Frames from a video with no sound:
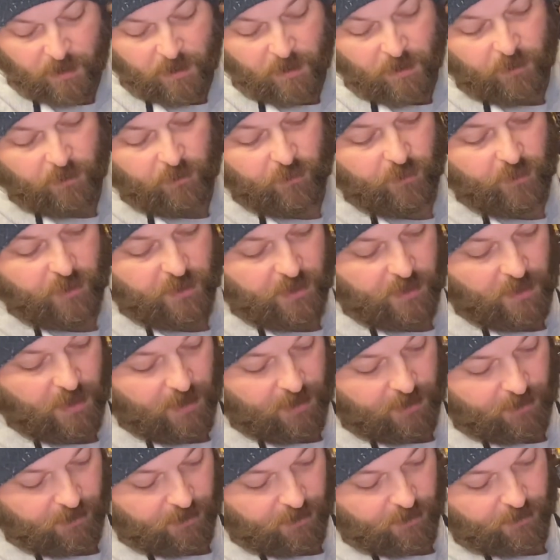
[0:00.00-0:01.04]
You just take
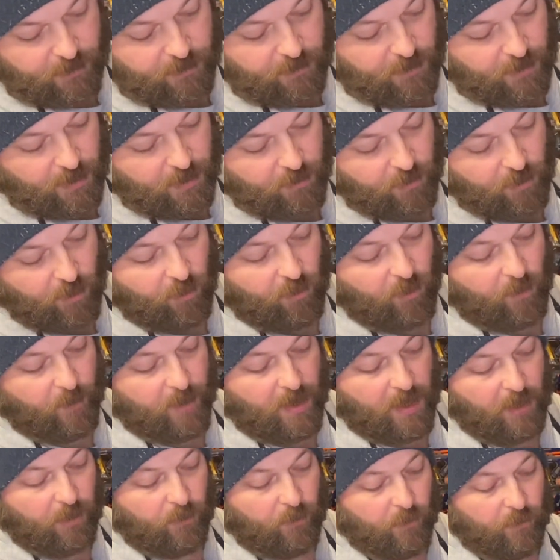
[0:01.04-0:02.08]
this and turn it
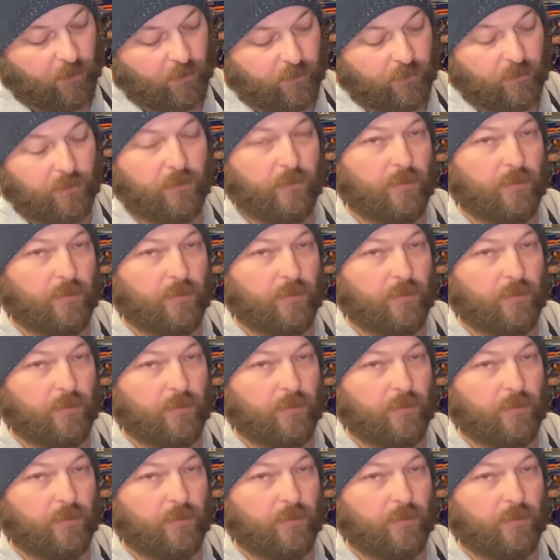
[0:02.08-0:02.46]
backwards.